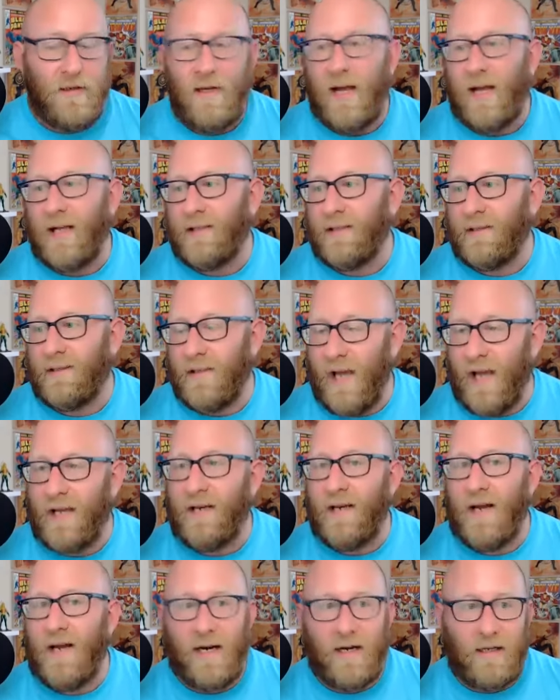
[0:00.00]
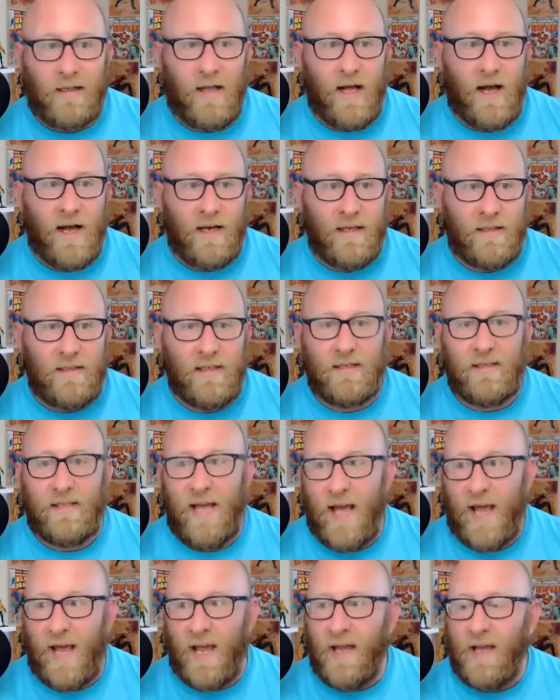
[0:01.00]
at 9 o'clock and says,
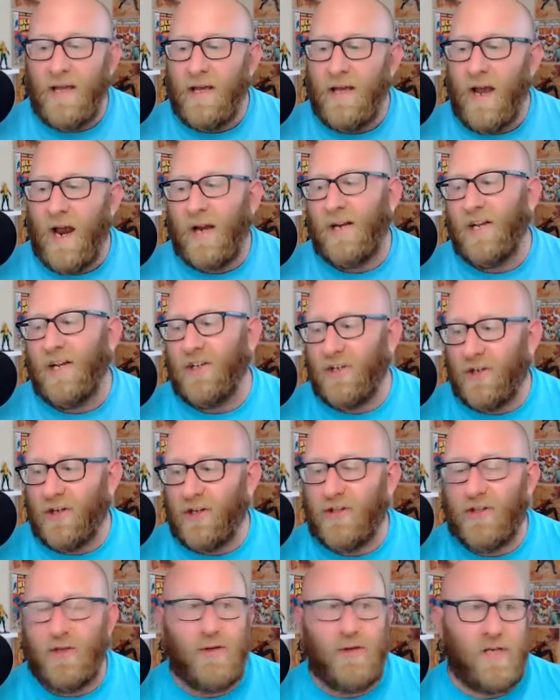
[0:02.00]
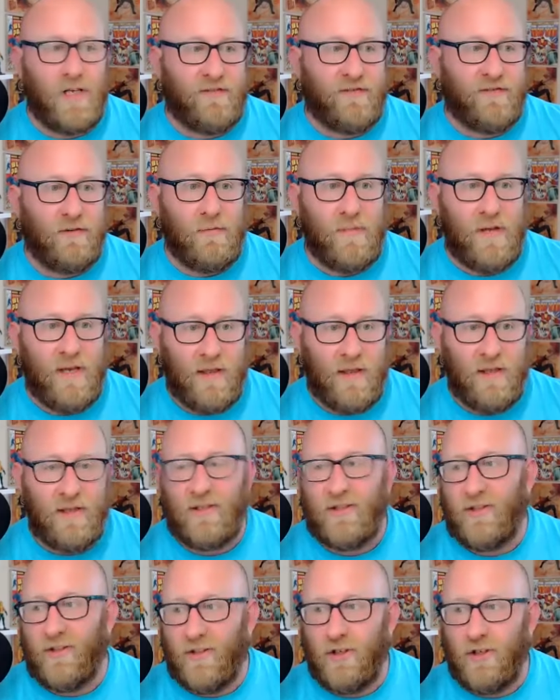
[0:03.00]
hey, I need you to do this for me,
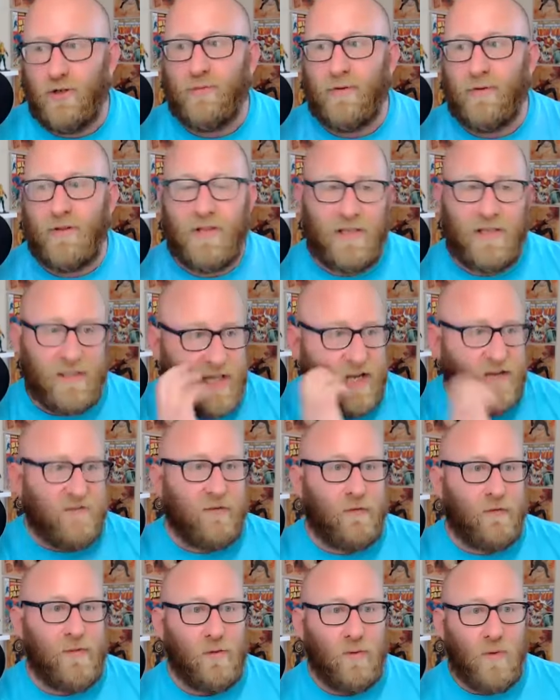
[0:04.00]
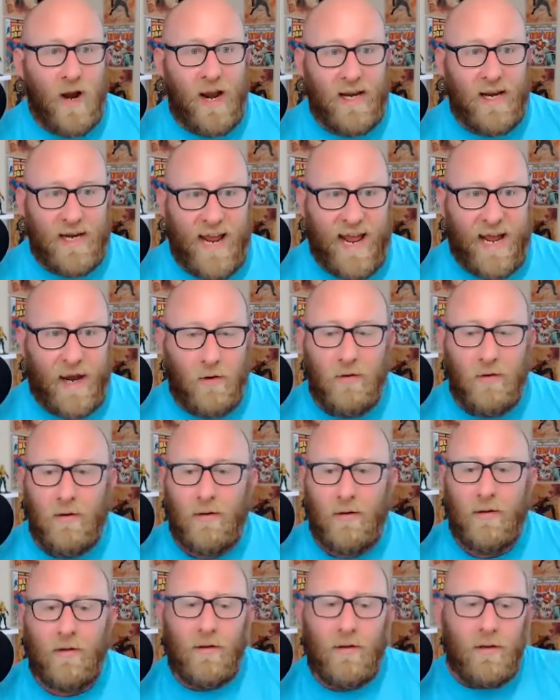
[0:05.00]
this thing for me right now.
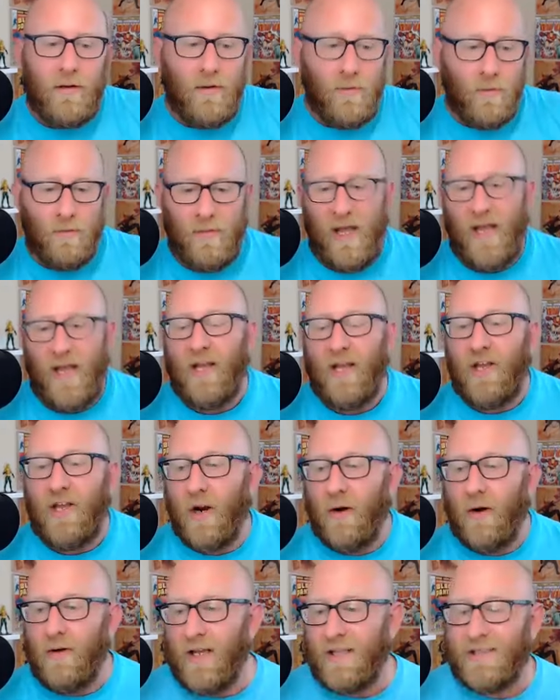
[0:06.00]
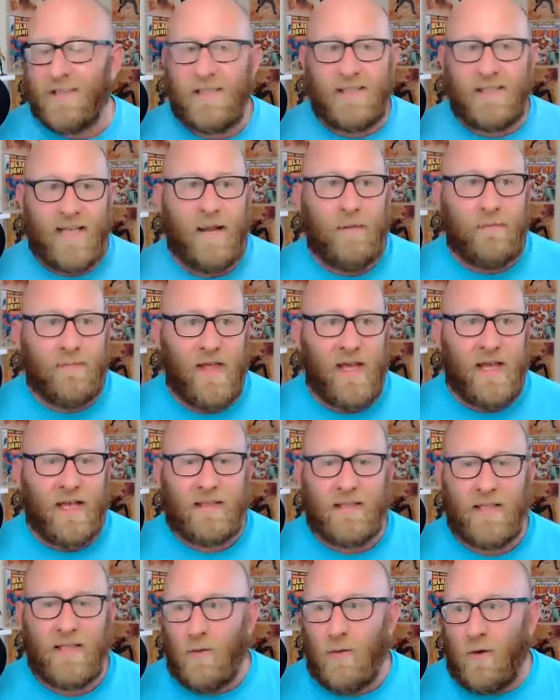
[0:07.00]
And, you know, it's the same thing.
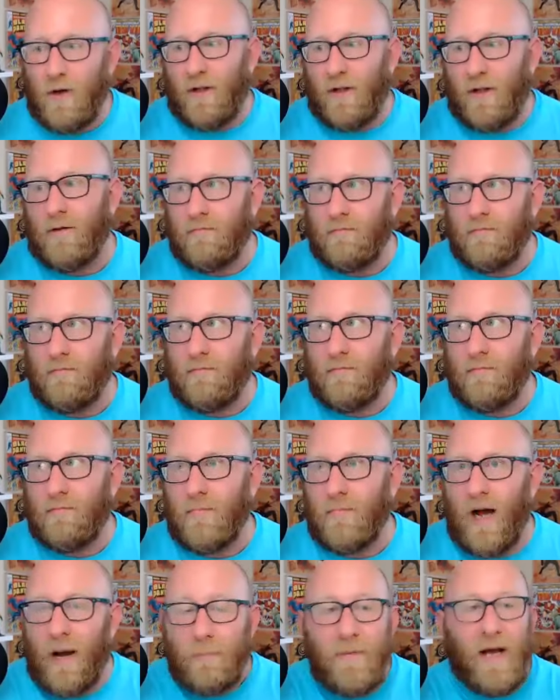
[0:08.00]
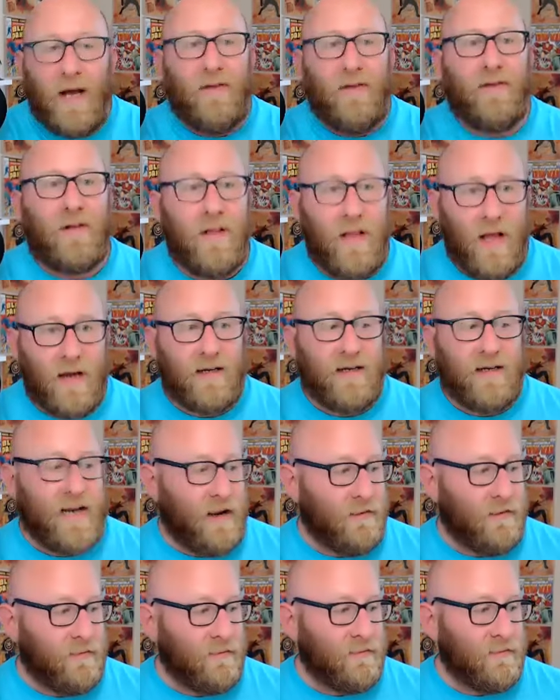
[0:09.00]
It's like, well, I'm not on the clock
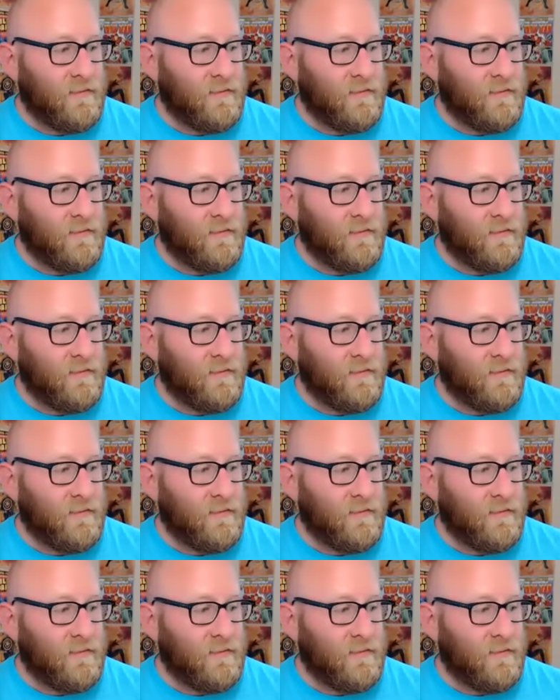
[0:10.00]
now.